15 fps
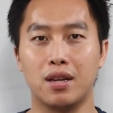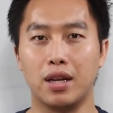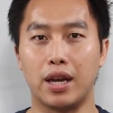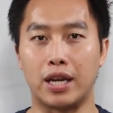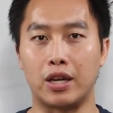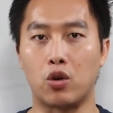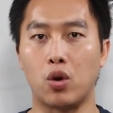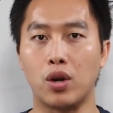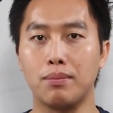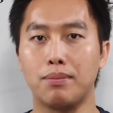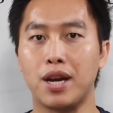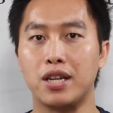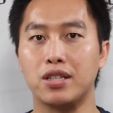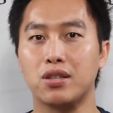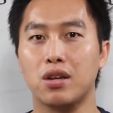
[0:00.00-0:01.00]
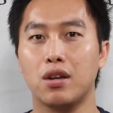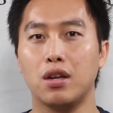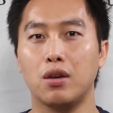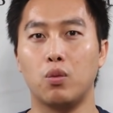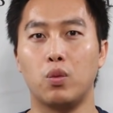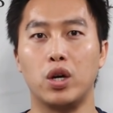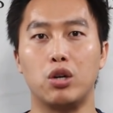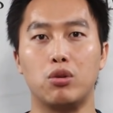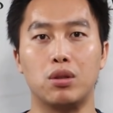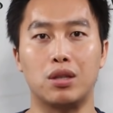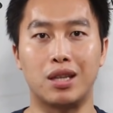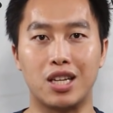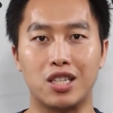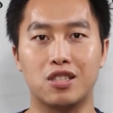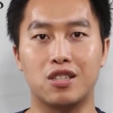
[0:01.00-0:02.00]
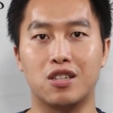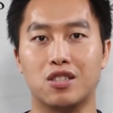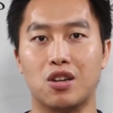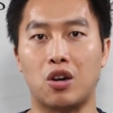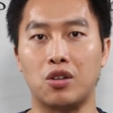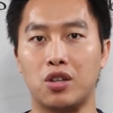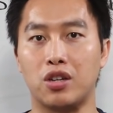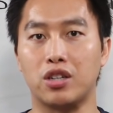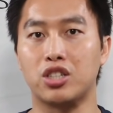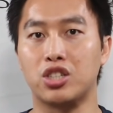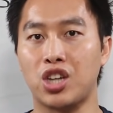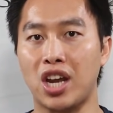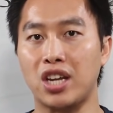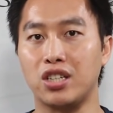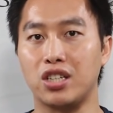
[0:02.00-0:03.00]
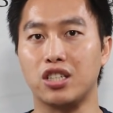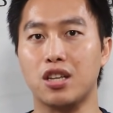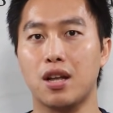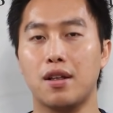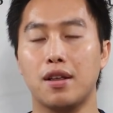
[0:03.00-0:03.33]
and Coinbase will list us on their exchanges.